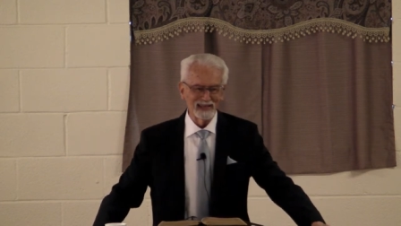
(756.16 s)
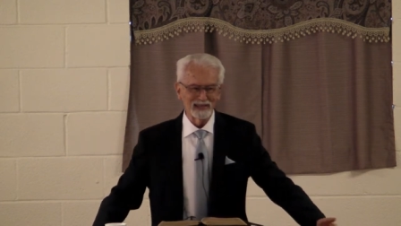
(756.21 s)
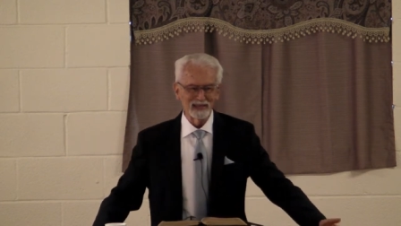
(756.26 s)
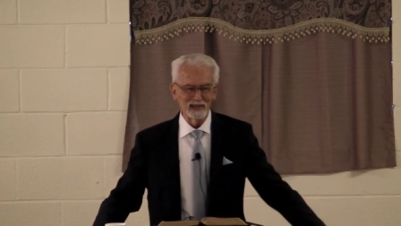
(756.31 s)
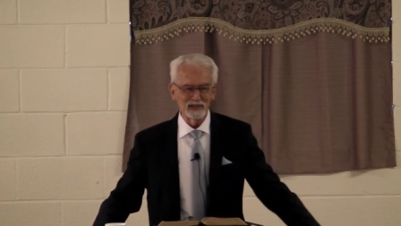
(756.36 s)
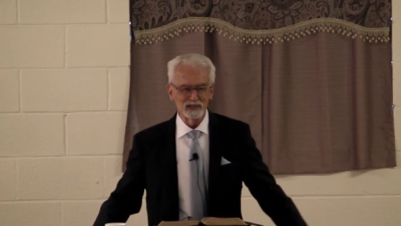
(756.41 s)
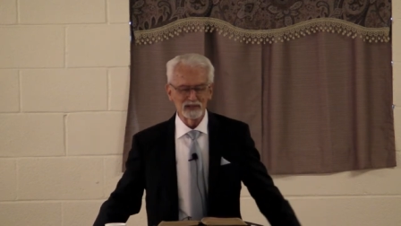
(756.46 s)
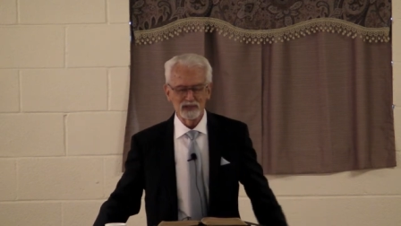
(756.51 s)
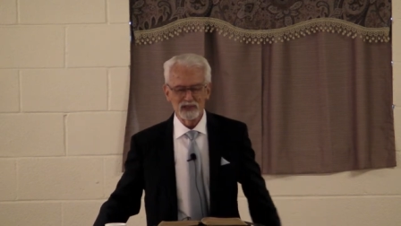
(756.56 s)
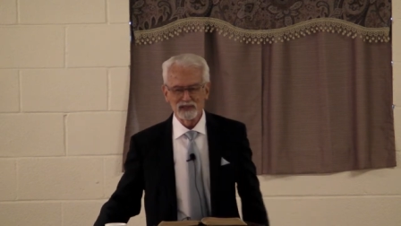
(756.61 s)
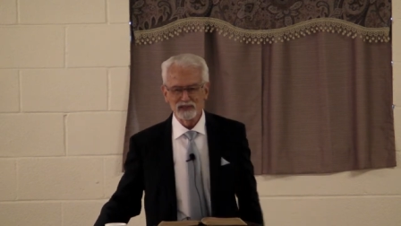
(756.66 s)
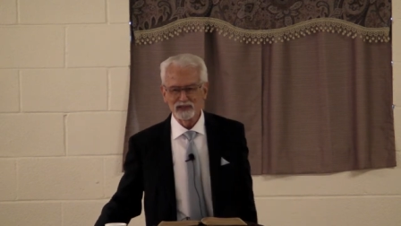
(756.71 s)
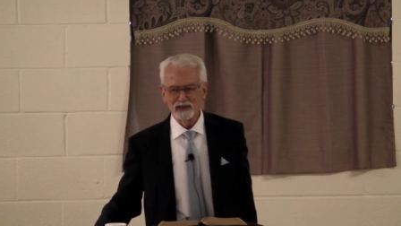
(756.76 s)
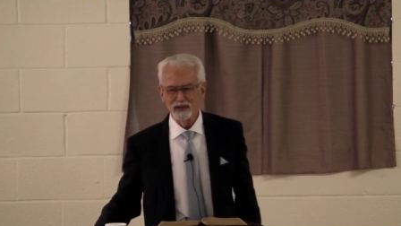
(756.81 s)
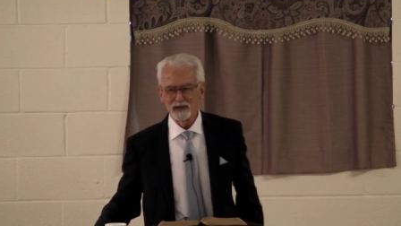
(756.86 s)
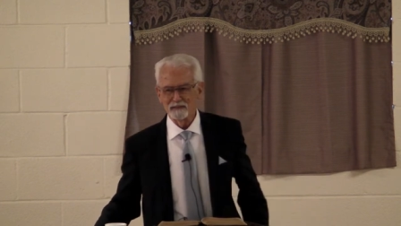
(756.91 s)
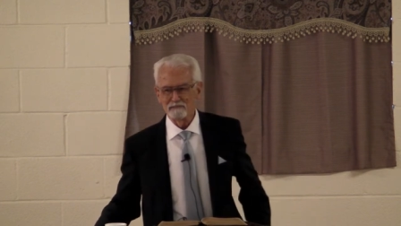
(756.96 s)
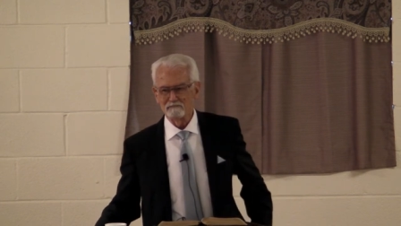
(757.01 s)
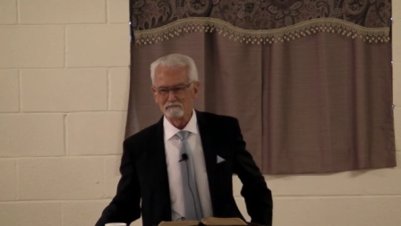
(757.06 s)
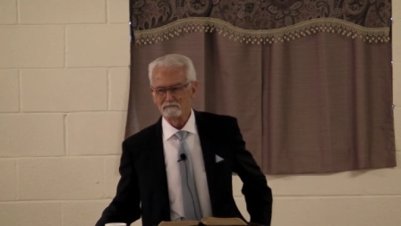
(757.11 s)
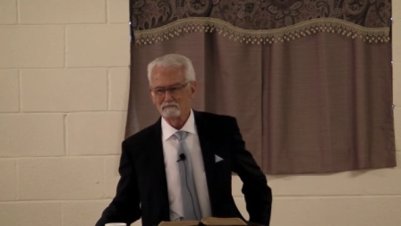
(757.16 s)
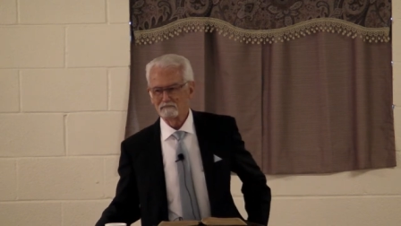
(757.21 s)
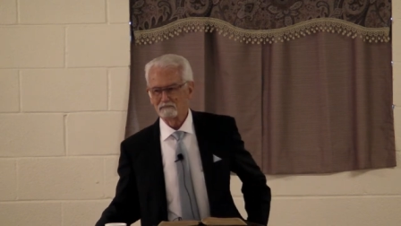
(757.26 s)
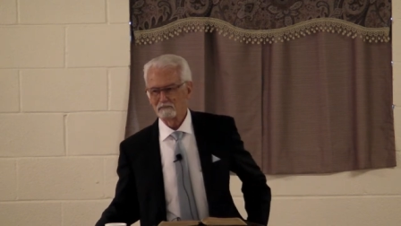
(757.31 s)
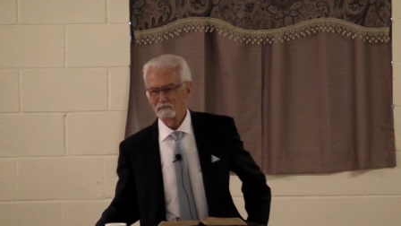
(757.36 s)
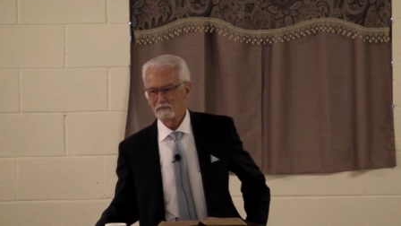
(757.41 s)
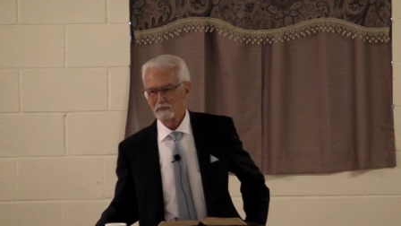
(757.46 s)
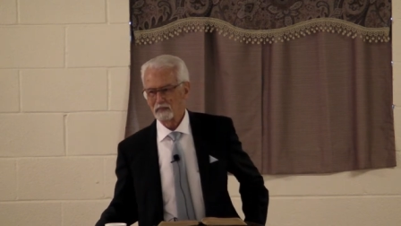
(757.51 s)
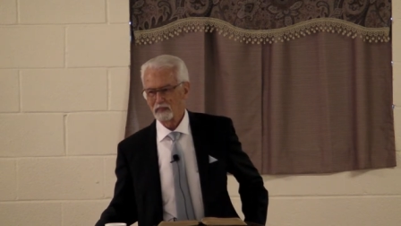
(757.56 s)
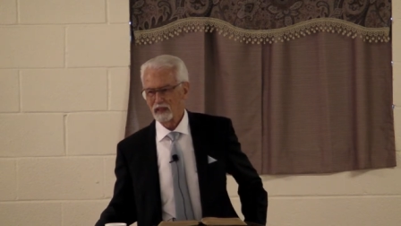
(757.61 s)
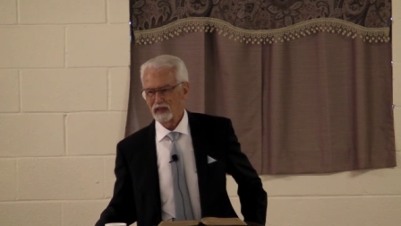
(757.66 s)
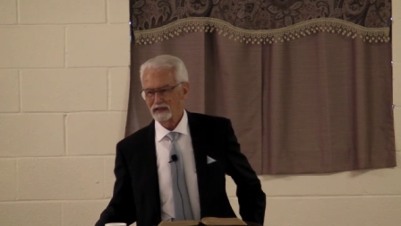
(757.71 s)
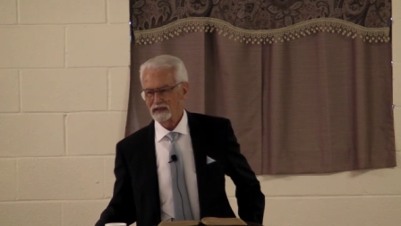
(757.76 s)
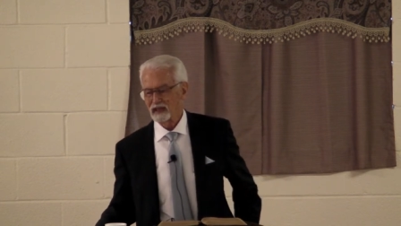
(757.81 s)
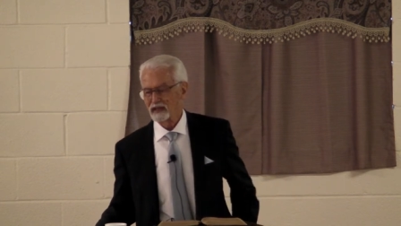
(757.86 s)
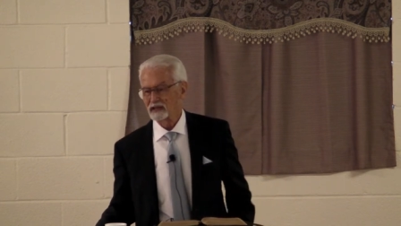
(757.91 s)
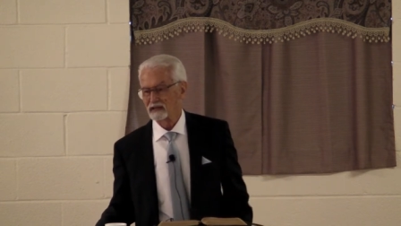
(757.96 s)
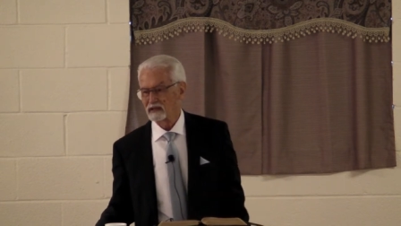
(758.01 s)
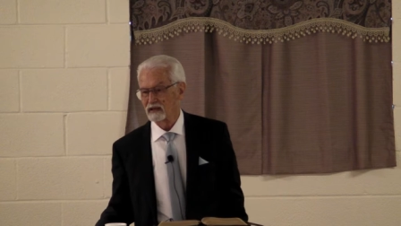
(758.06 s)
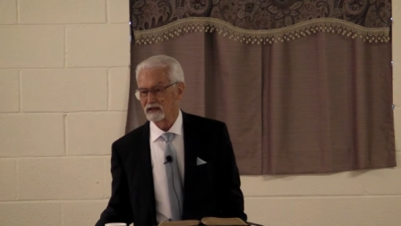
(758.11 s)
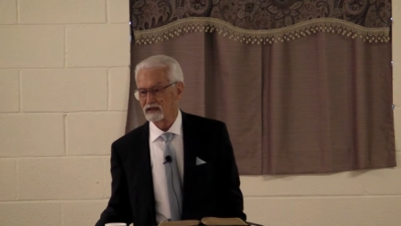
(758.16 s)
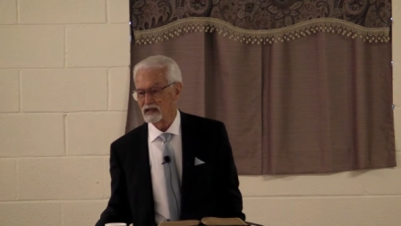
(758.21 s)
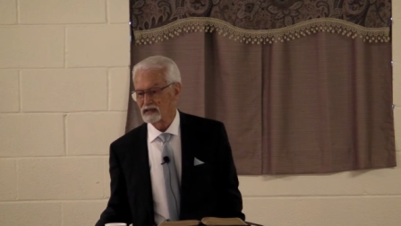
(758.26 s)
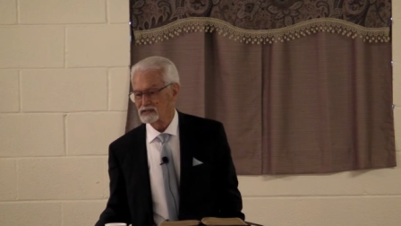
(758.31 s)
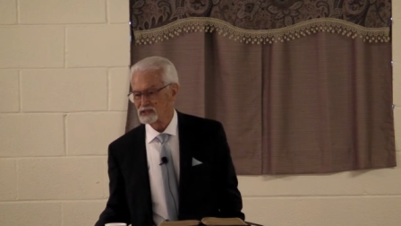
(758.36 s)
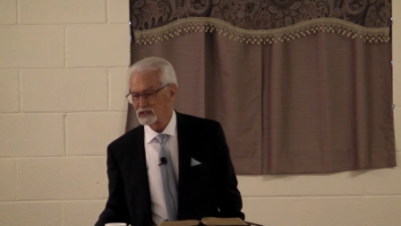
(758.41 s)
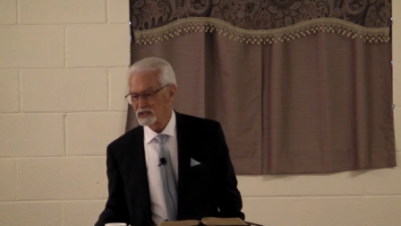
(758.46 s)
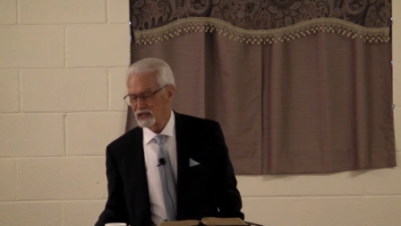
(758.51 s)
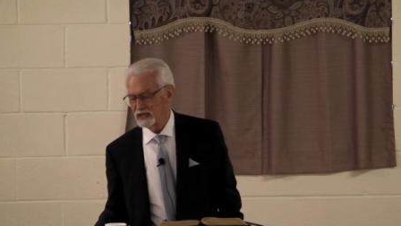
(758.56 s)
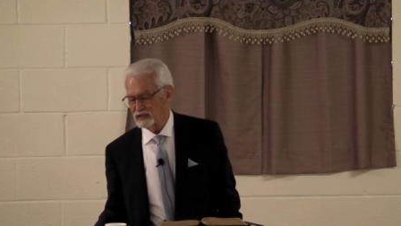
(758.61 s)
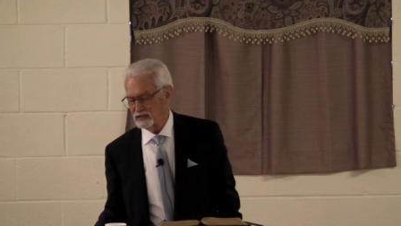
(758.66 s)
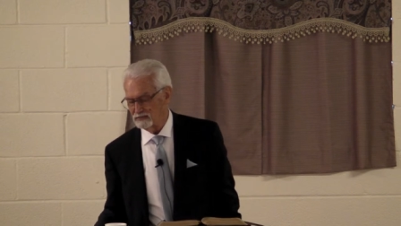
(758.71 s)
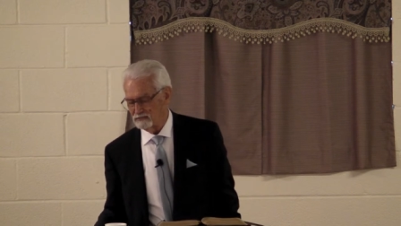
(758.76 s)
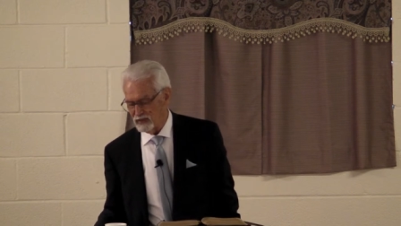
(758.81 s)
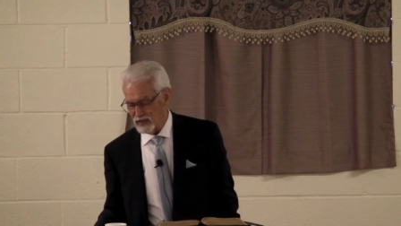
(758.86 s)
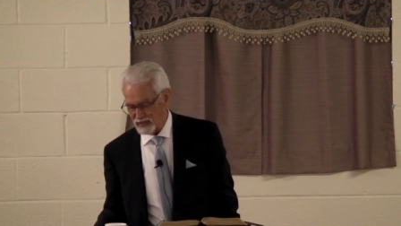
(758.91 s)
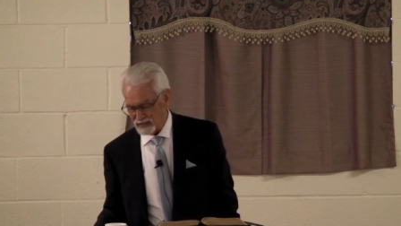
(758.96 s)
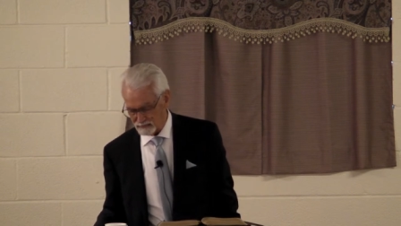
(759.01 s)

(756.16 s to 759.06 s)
And he said, um, Take an uneducated